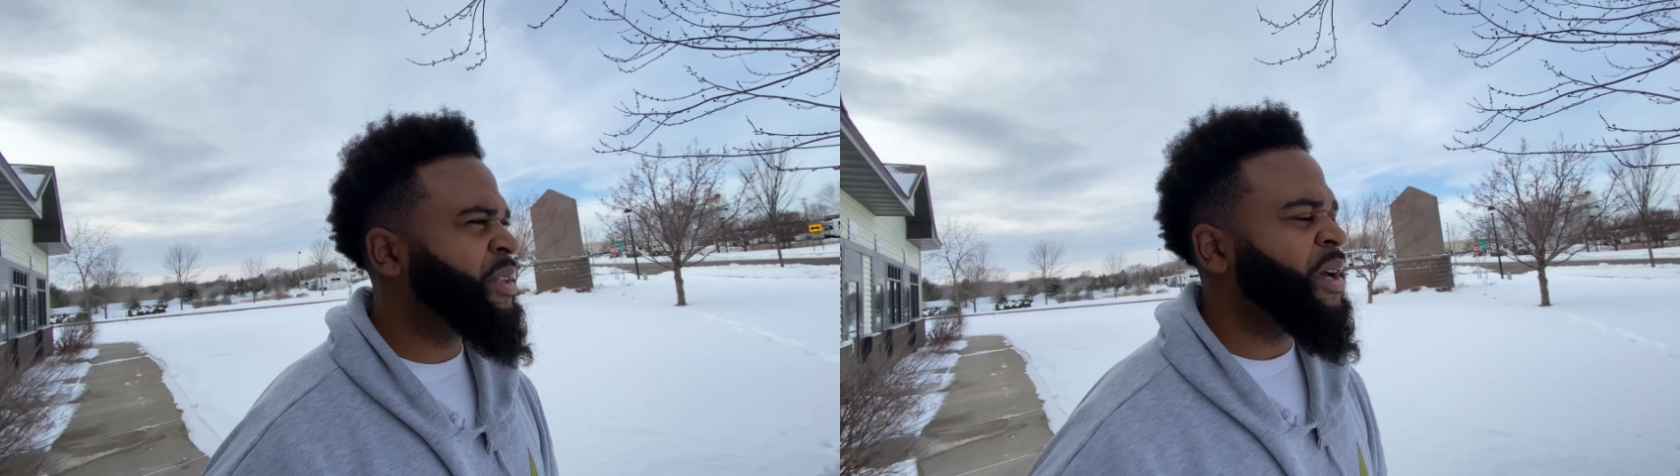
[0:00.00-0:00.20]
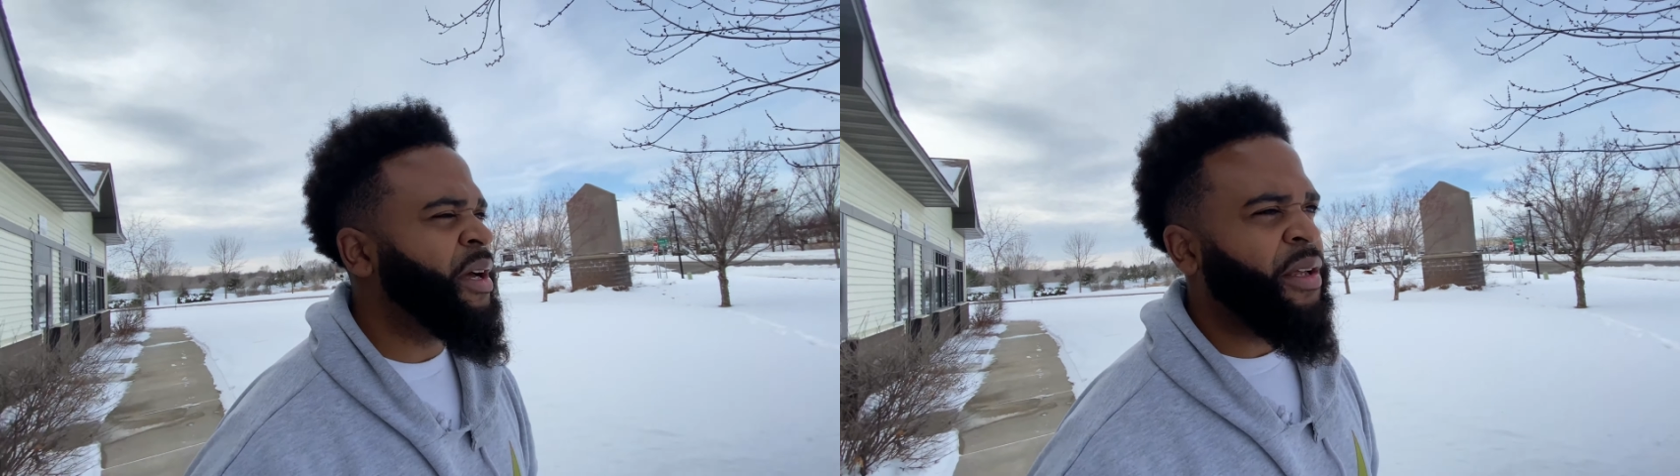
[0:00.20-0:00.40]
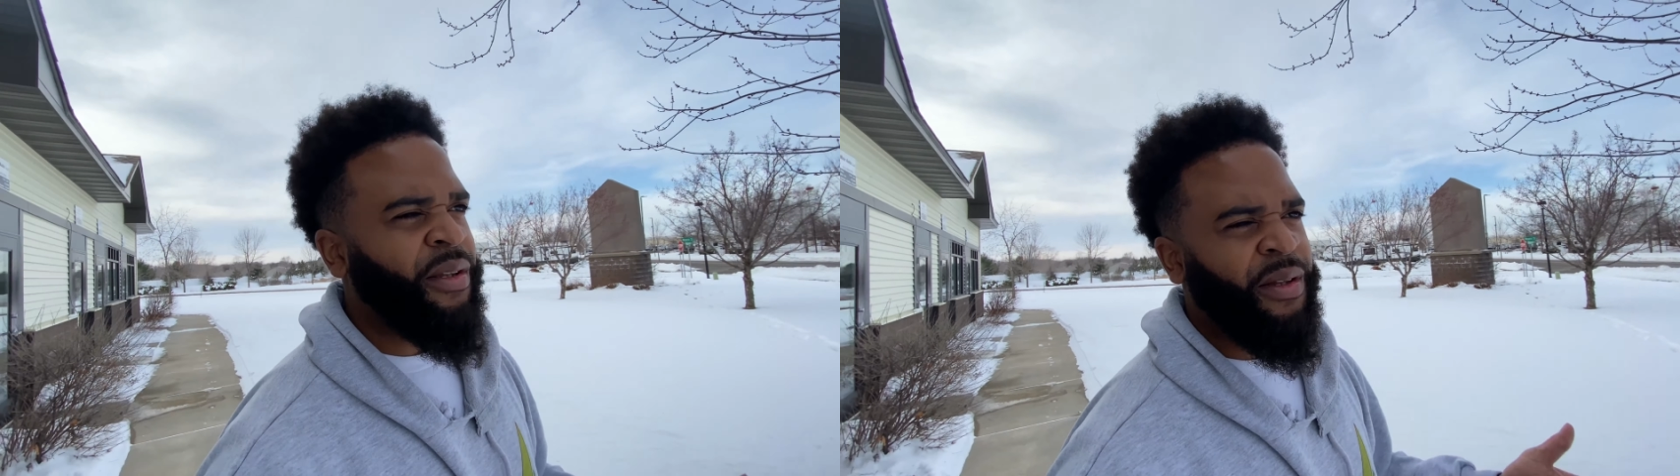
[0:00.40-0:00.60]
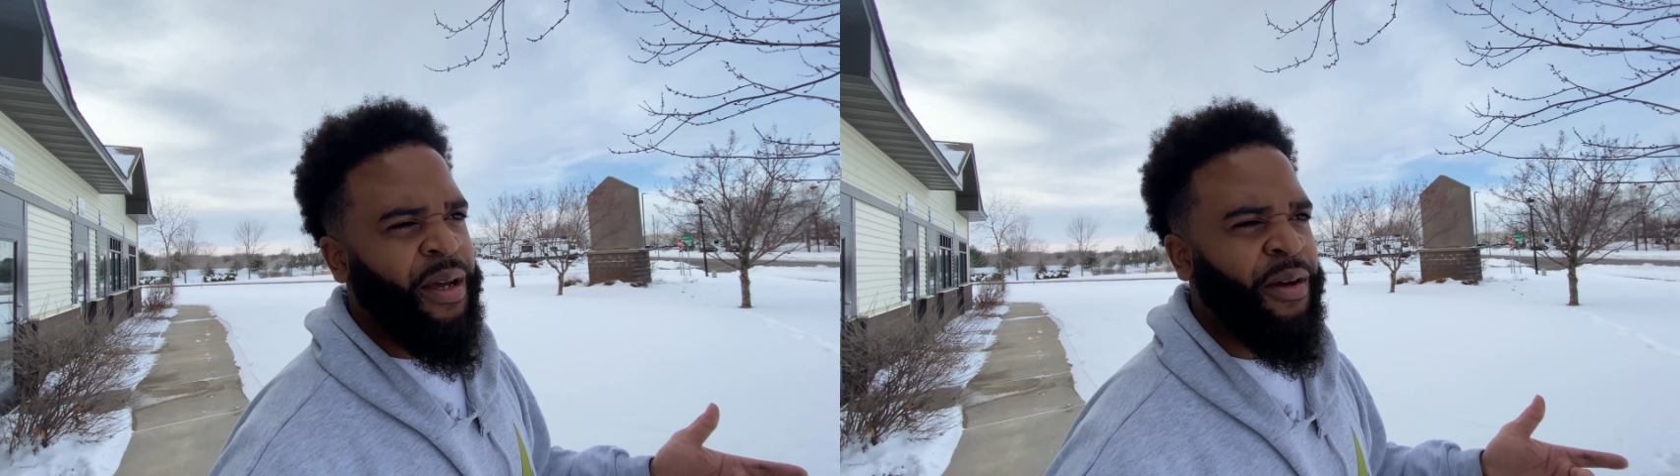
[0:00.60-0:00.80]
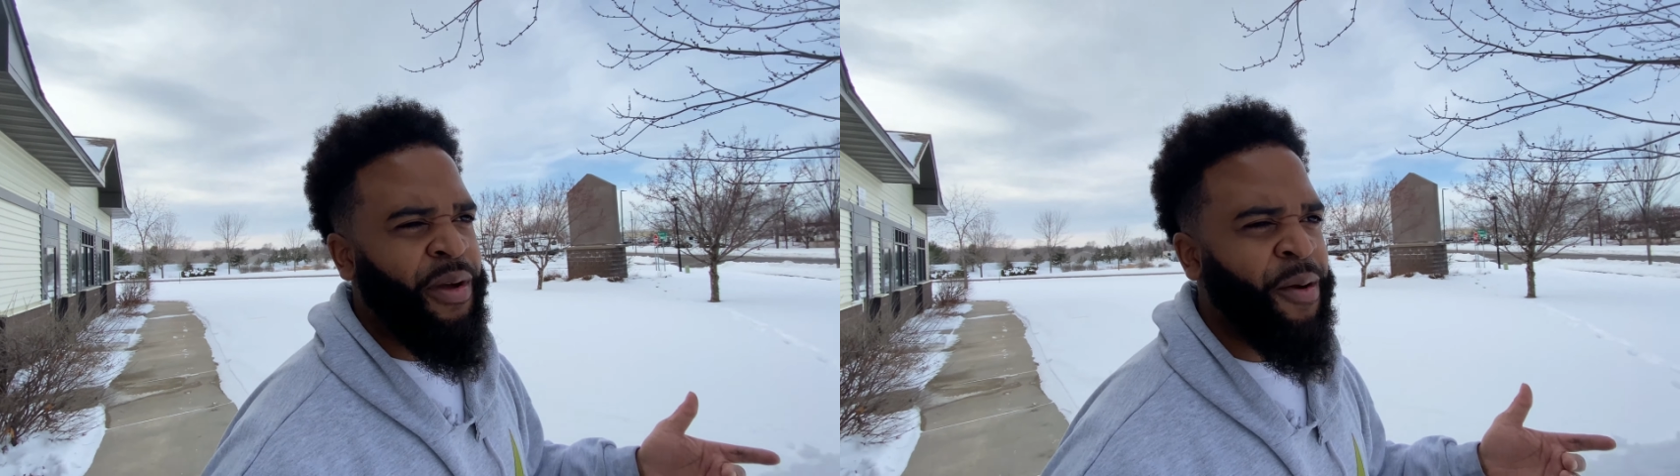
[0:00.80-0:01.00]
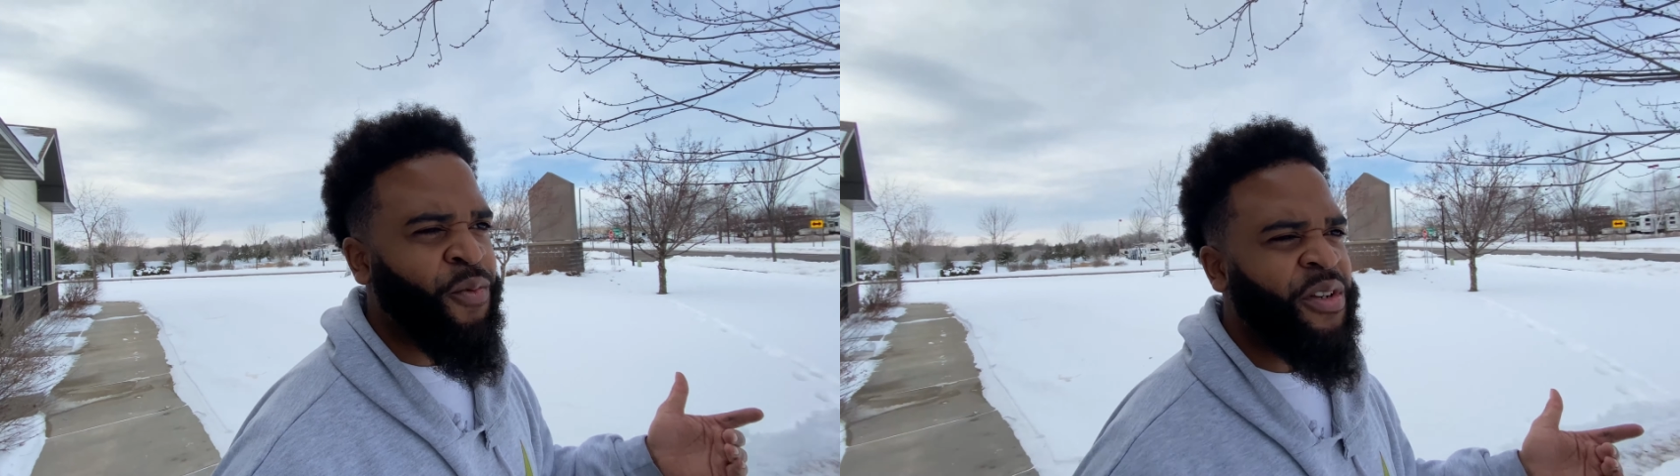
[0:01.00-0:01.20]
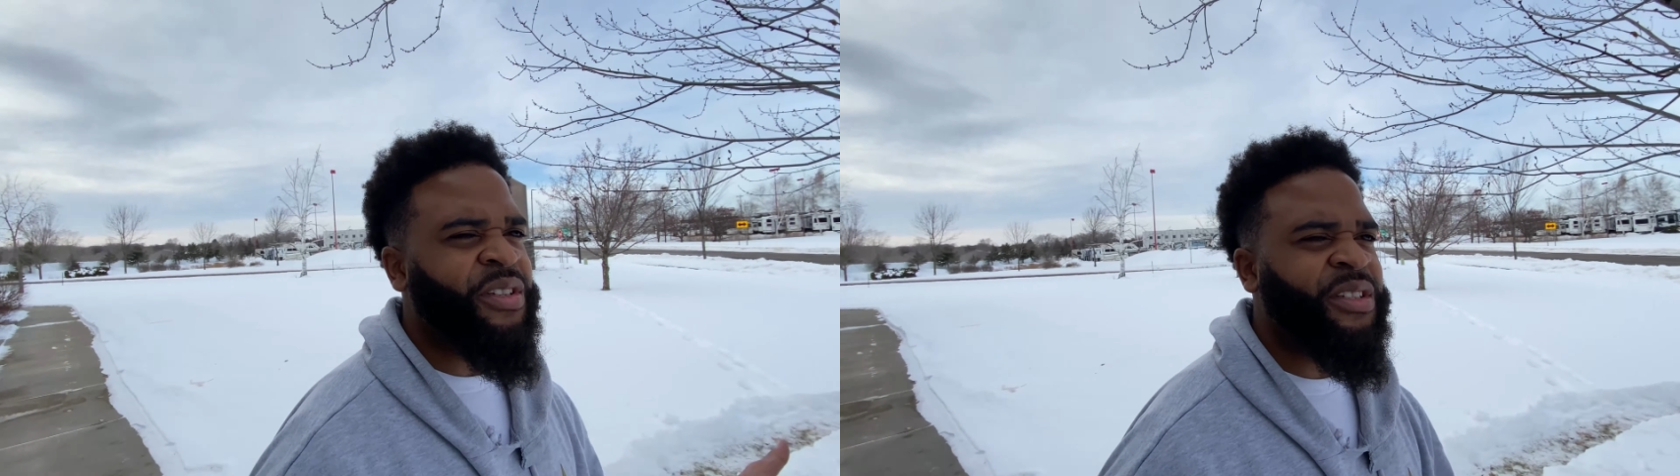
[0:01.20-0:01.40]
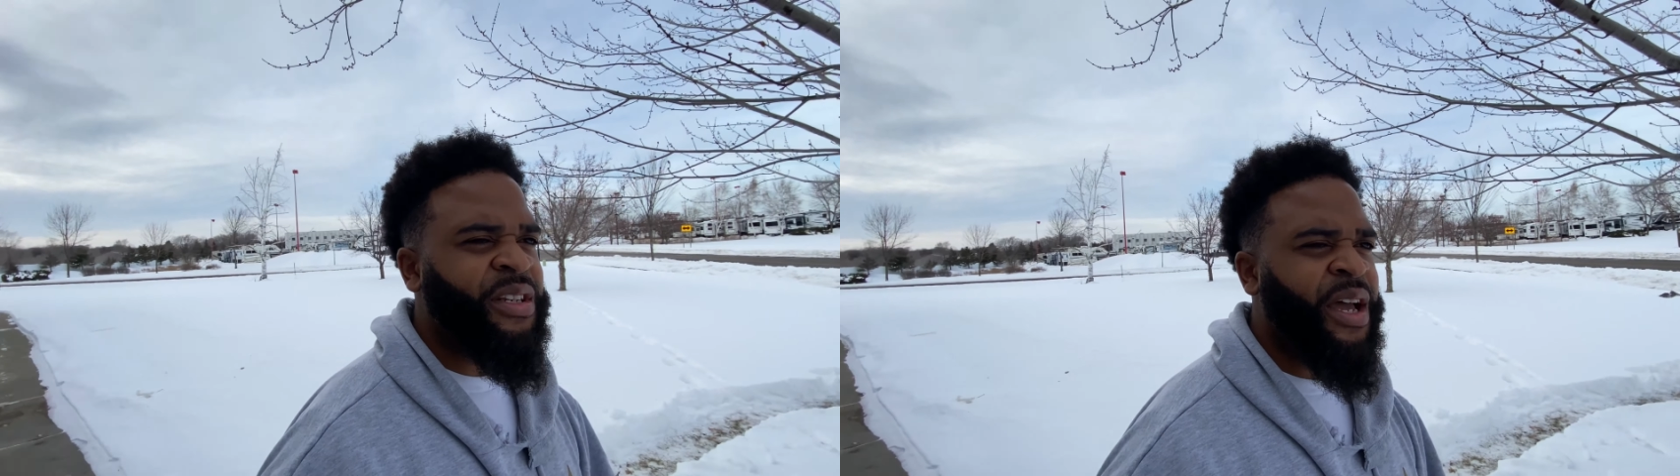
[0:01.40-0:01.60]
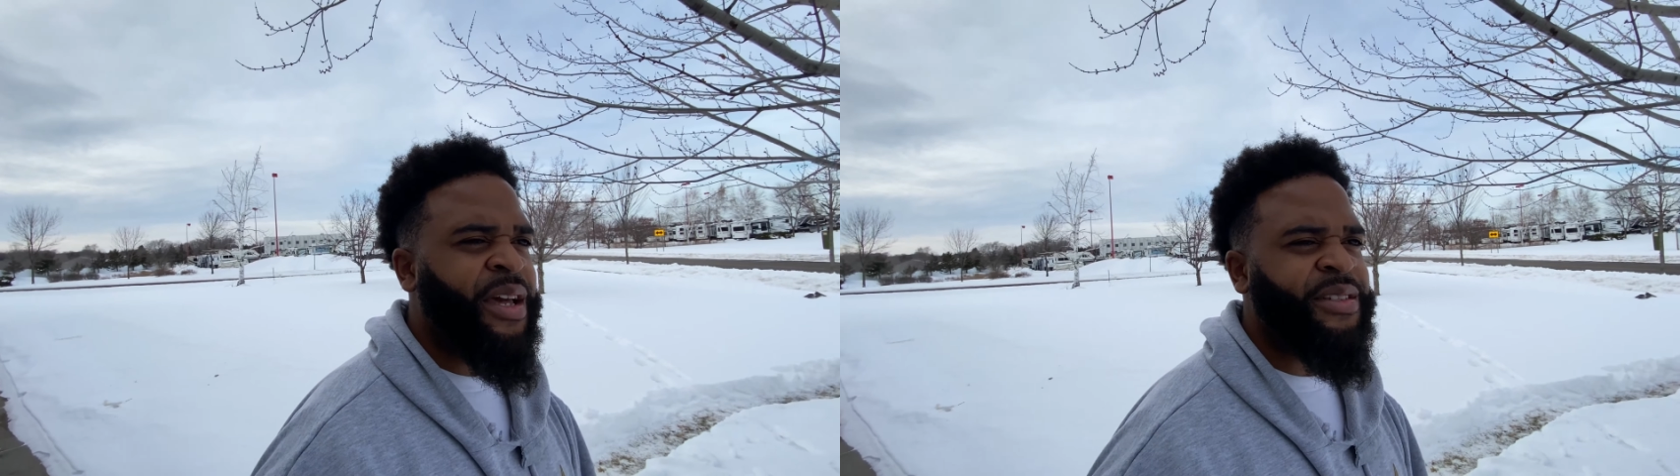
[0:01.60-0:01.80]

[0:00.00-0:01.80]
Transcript: a, a, at 169.